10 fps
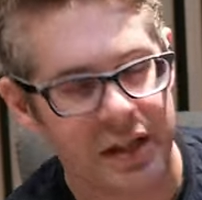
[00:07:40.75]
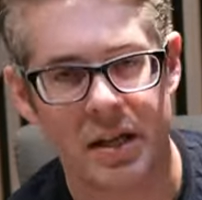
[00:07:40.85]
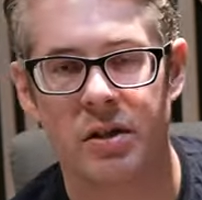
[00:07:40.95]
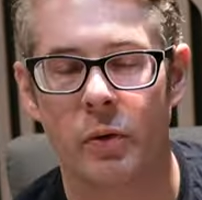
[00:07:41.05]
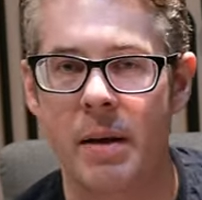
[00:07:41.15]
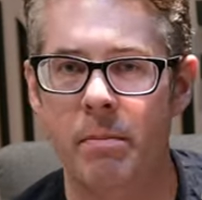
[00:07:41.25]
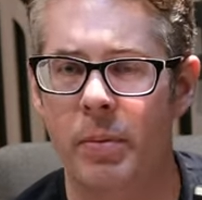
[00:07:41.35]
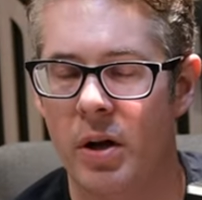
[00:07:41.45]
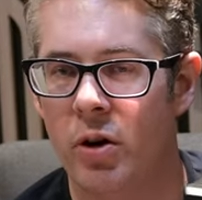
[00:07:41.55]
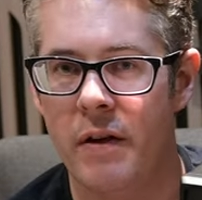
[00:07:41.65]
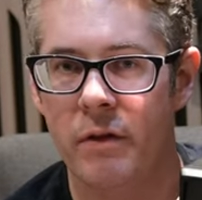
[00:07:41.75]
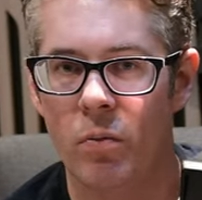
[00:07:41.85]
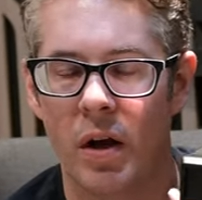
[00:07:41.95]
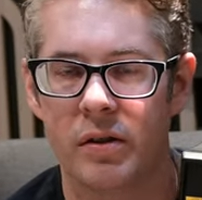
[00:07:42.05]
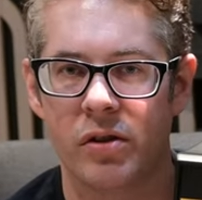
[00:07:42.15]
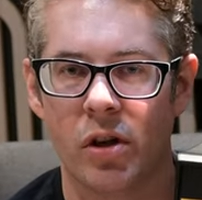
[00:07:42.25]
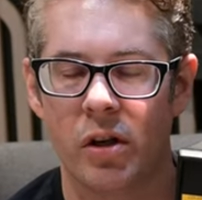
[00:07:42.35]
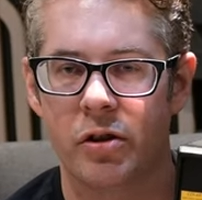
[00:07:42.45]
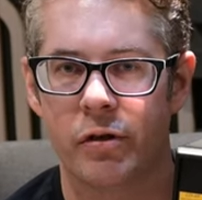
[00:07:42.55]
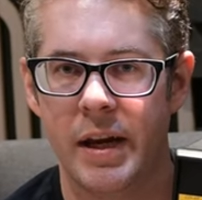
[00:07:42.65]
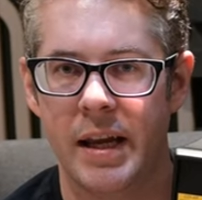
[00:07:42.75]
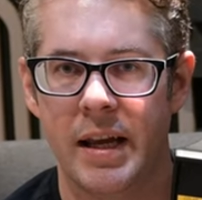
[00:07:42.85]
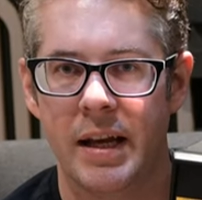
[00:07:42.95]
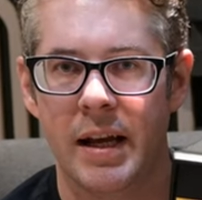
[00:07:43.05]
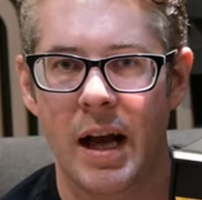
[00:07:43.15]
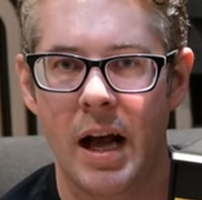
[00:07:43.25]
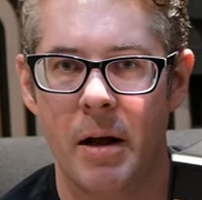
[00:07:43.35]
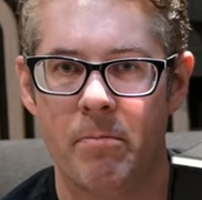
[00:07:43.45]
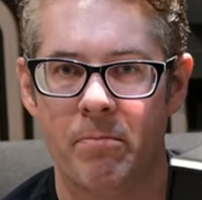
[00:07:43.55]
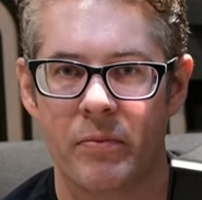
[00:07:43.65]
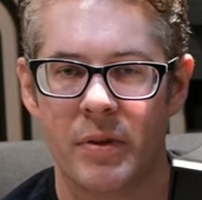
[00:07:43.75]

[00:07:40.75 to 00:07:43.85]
digital input, not even one solitary kind